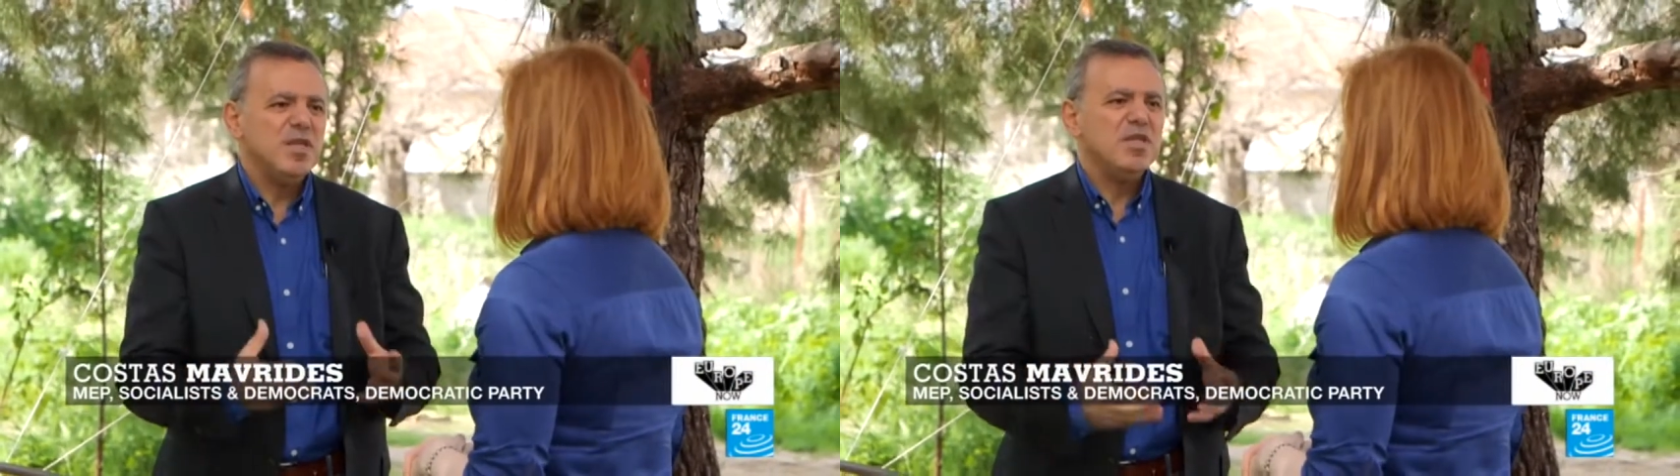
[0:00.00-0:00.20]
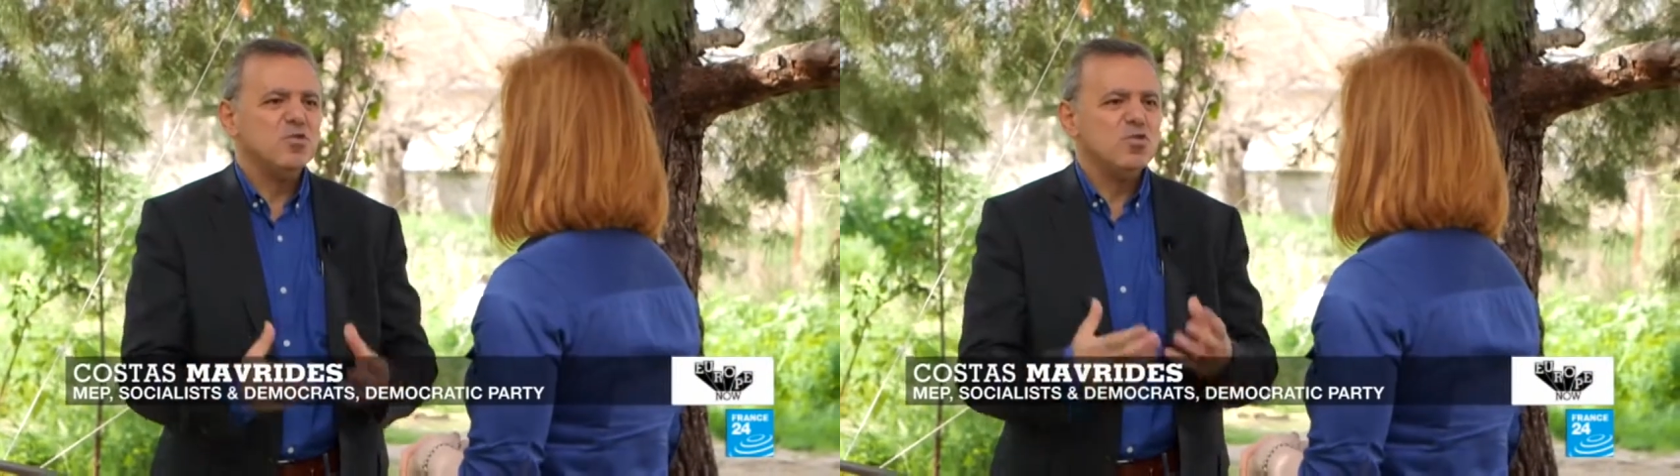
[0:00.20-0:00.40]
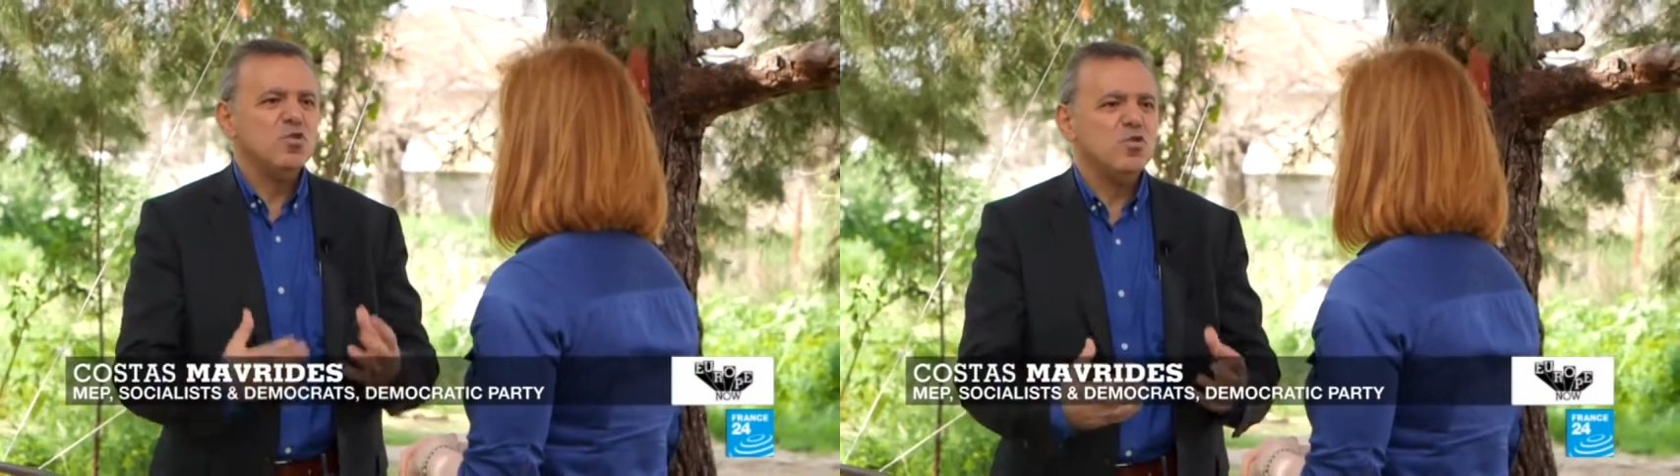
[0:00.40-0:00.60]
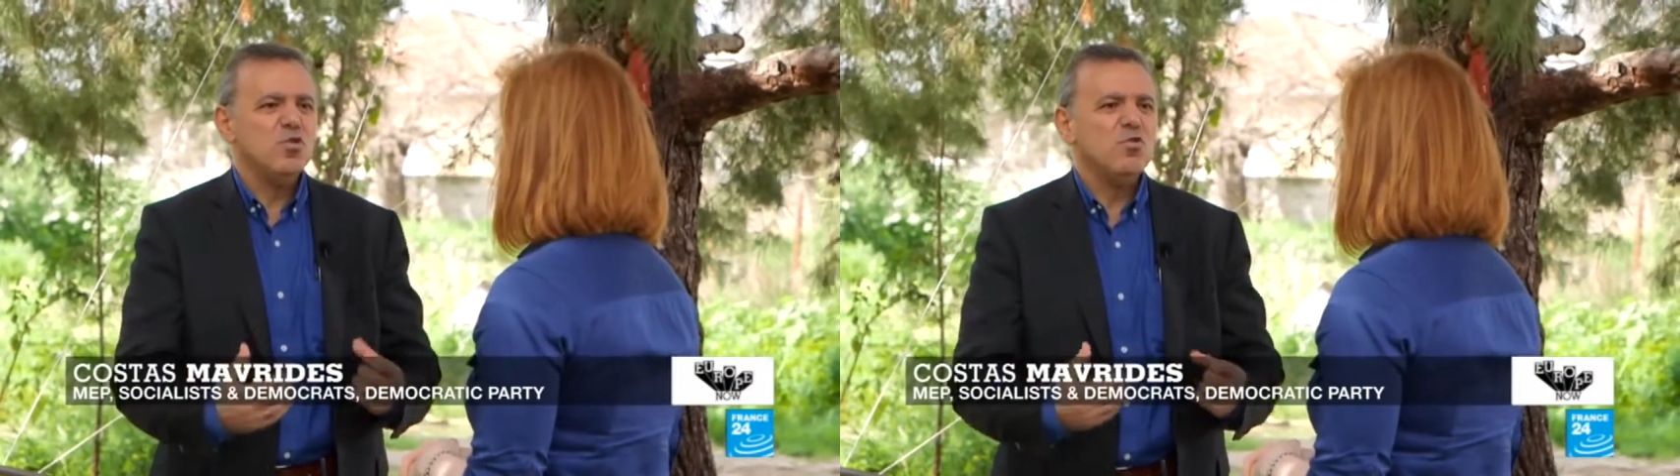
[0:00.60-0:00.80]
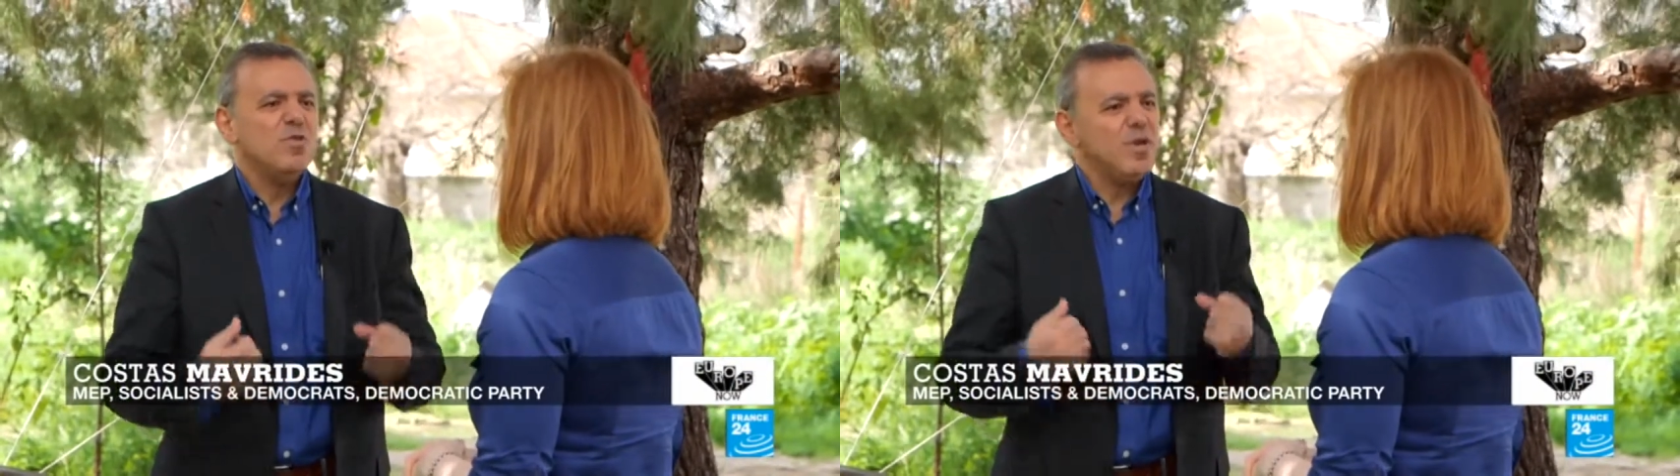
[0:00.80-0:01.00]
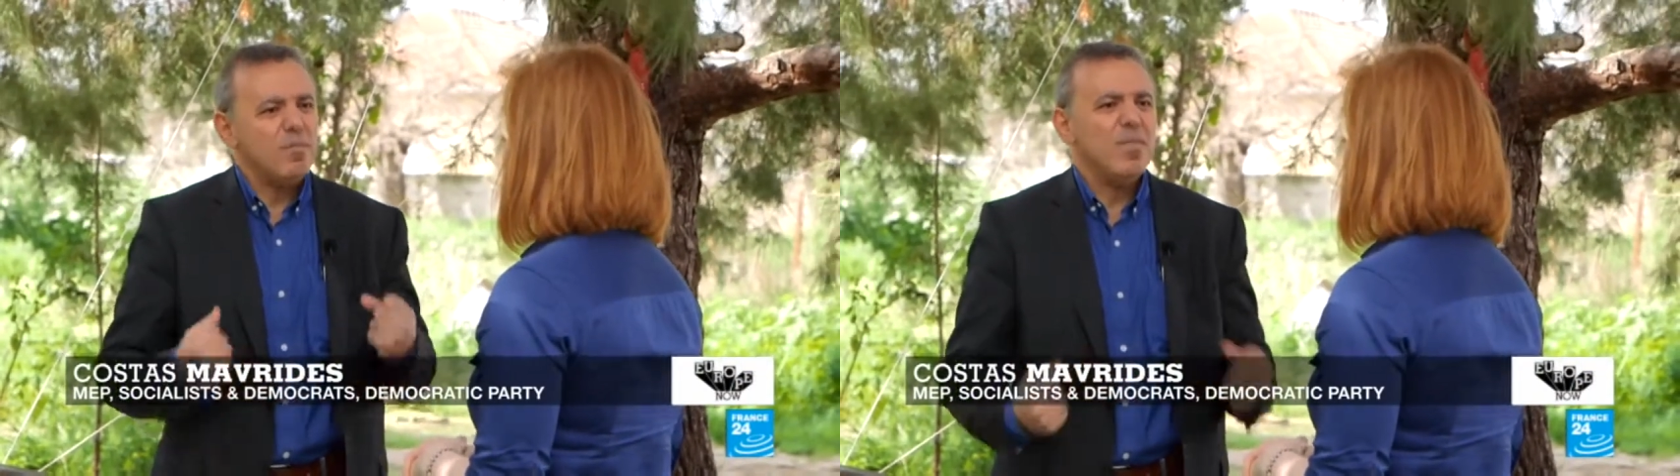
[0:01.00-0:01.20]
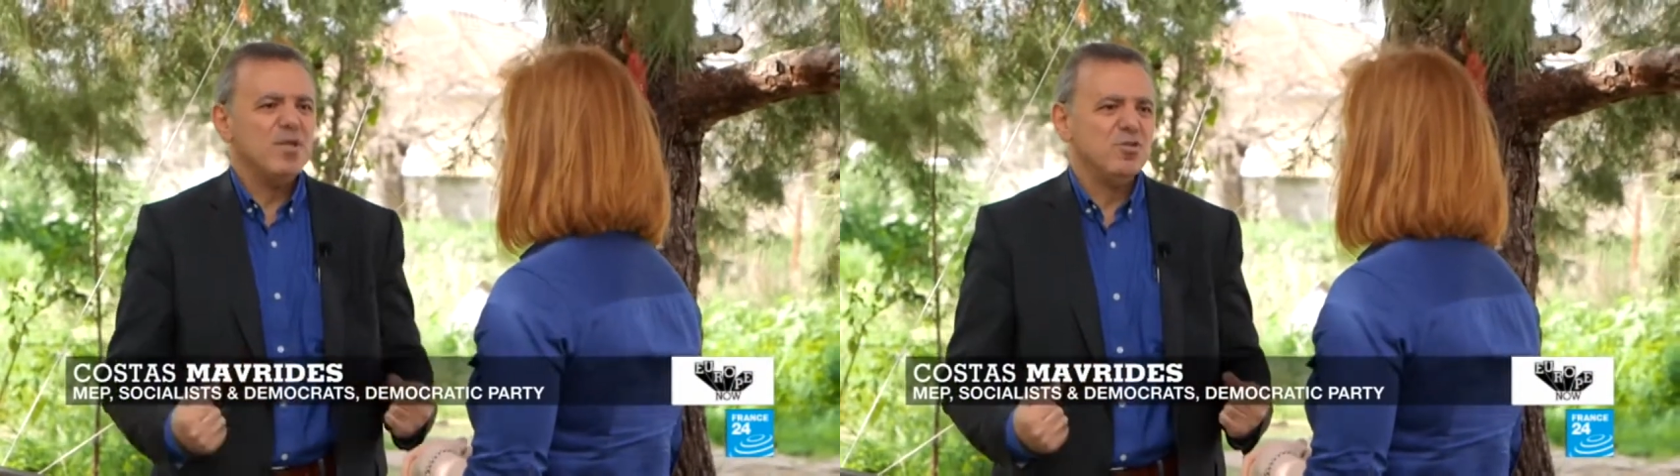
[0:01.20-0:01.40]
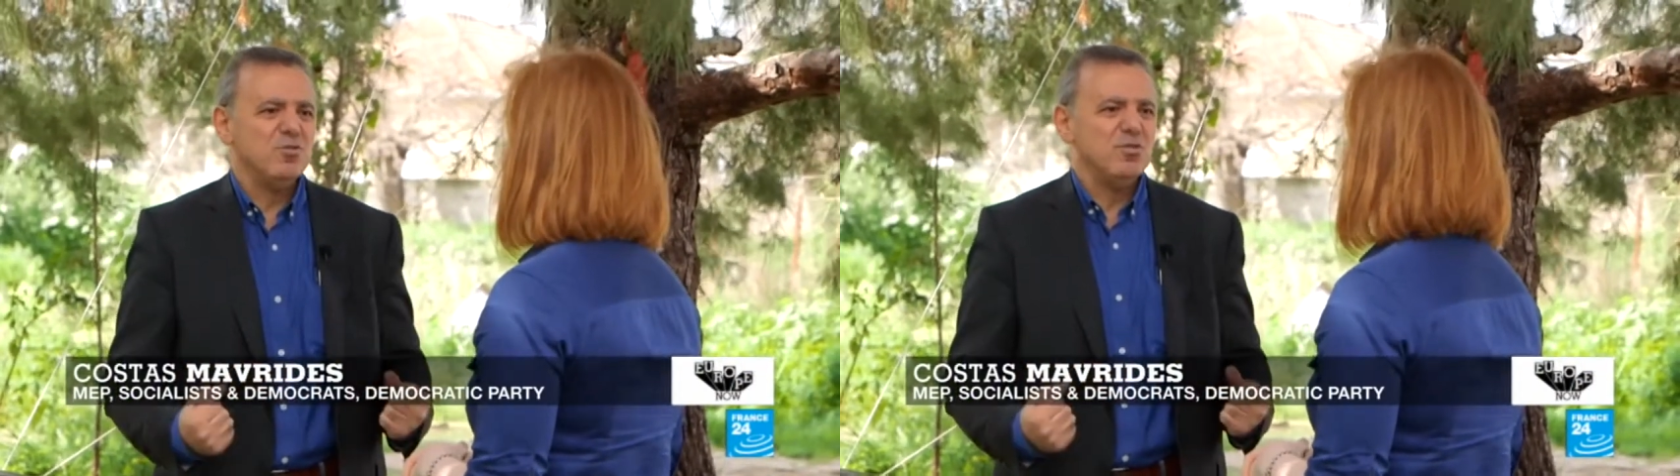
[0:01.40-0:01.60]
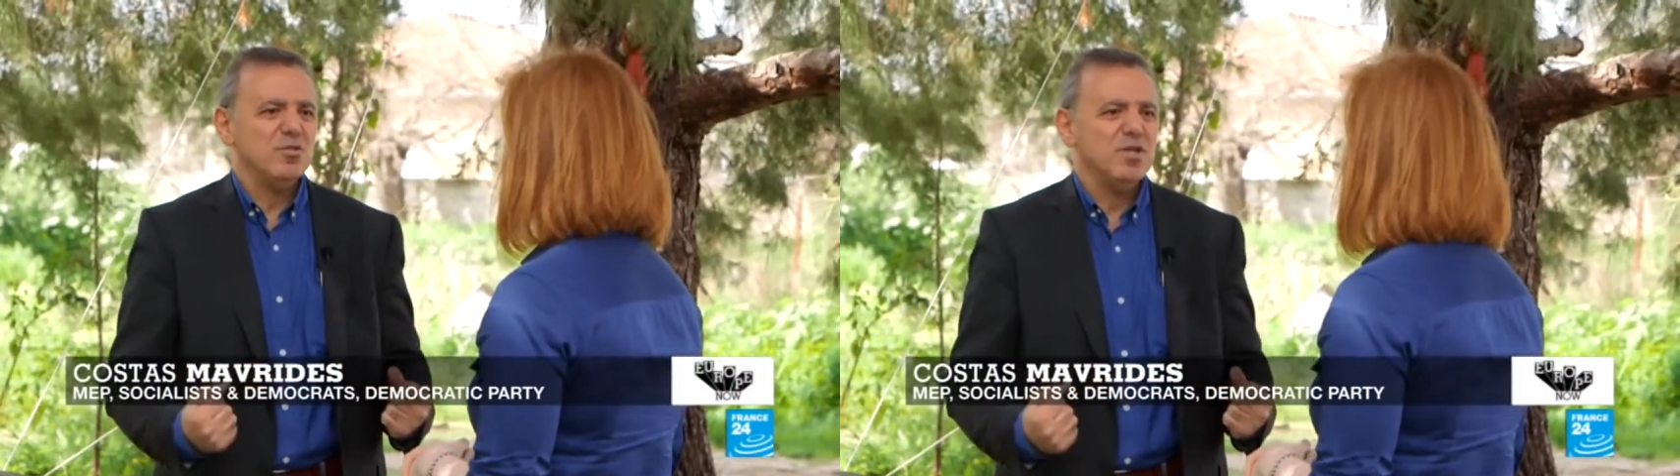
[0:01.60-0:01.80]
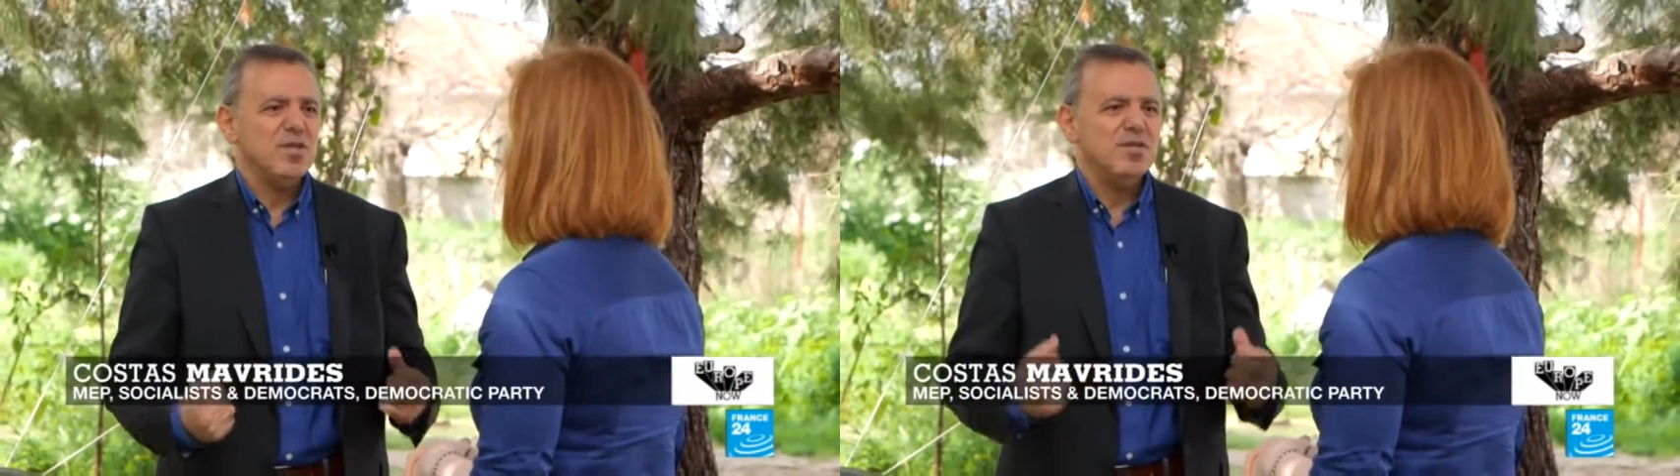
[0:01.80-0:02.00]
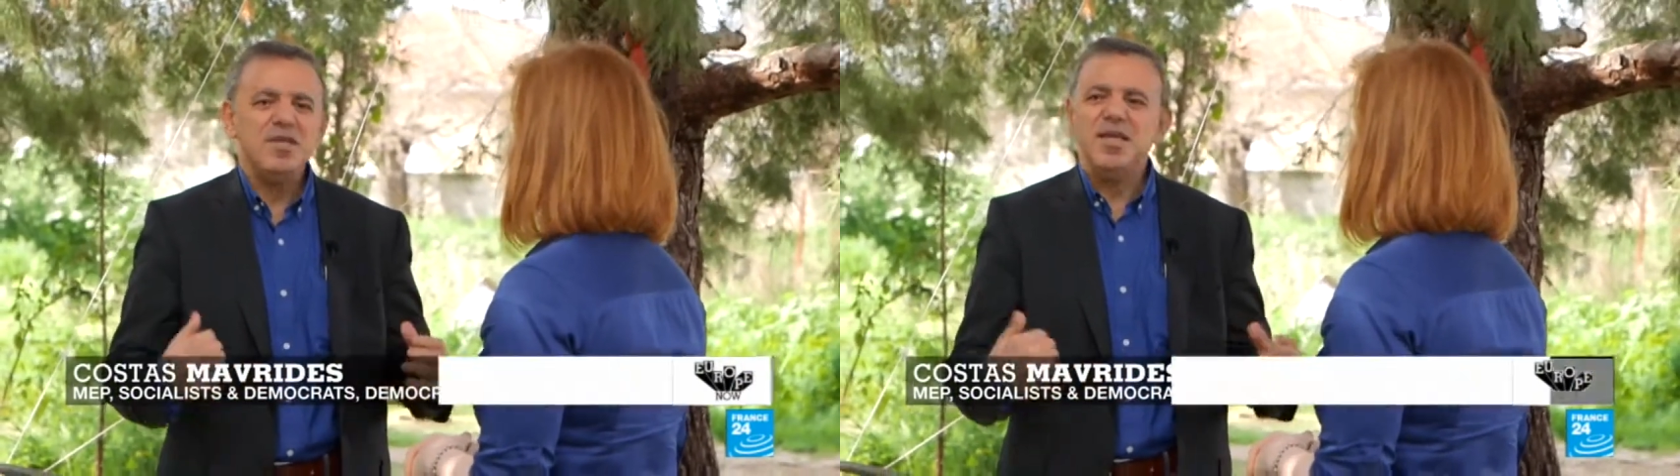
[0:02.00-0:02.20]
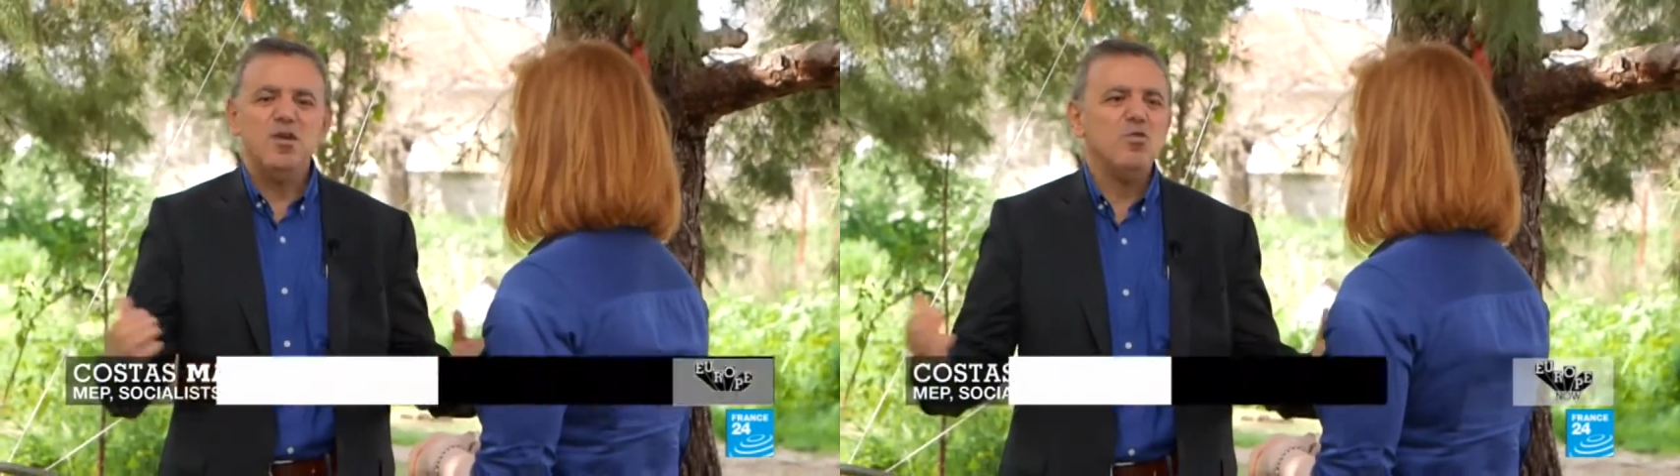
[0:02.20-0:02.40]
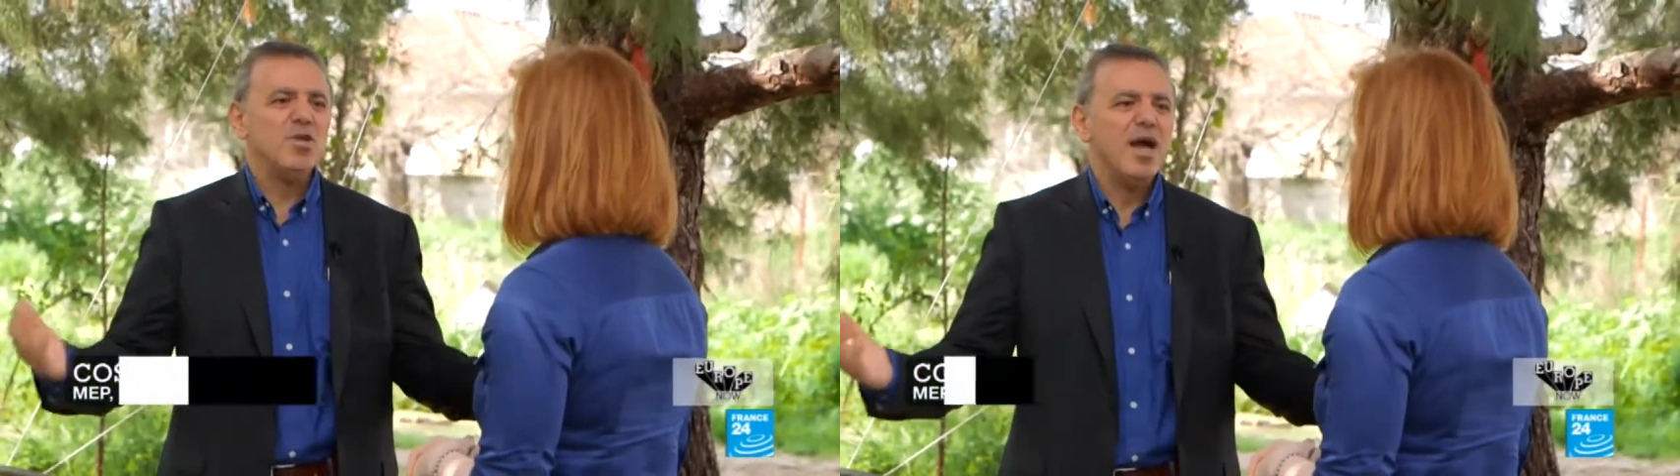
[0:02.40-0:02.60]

needs to show their muscles. They cannot